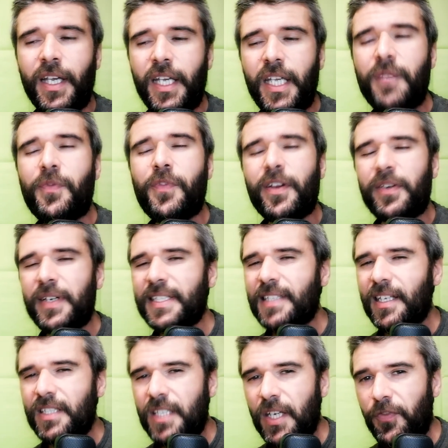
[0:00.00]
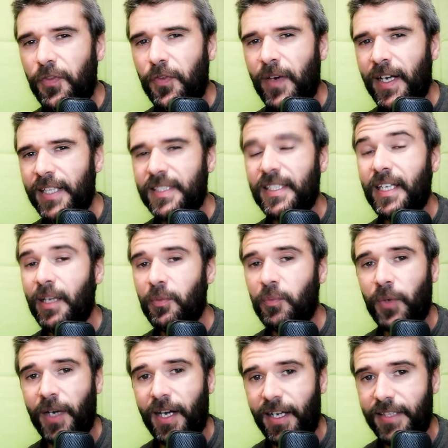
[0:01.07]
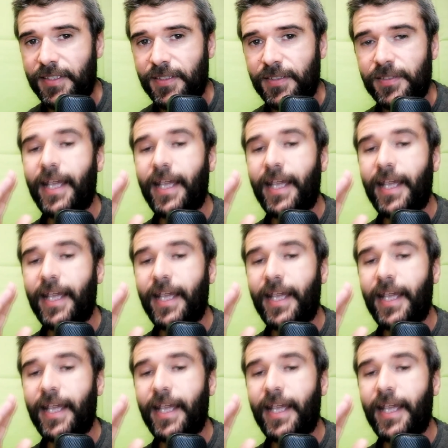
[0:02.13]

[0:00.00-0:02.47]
if there is a difference in price,